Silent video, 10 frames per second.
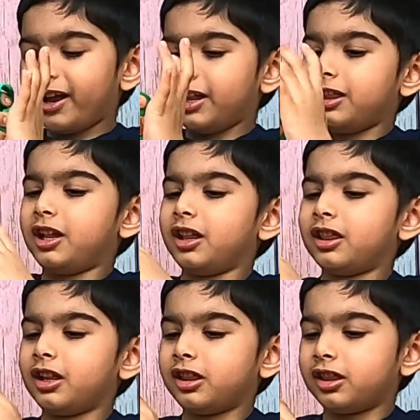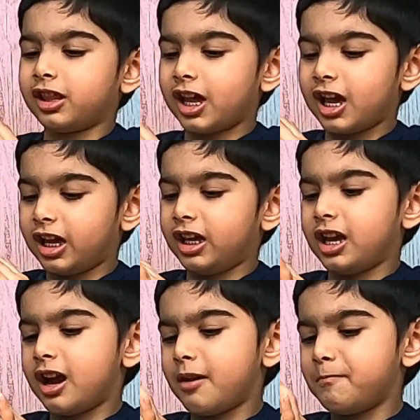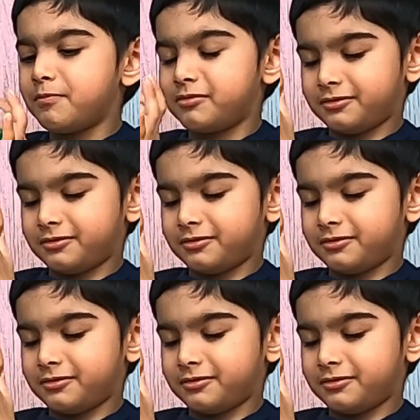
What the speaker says: Is this a shape?